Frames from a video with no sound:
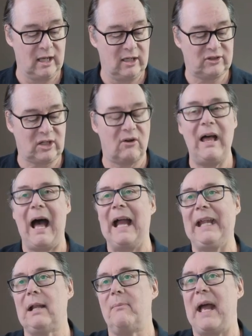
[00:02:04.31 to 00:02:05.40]
So I
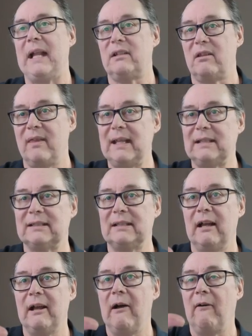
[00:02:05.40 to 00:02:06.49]
can imagine this
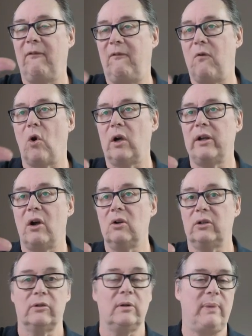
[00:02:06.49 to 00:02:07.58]

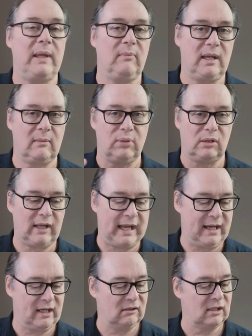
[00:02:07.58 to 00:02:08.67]
4-note grouping being
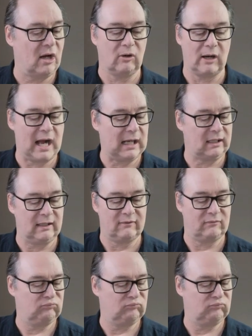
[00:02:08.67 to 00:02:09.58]
played in a lower octave.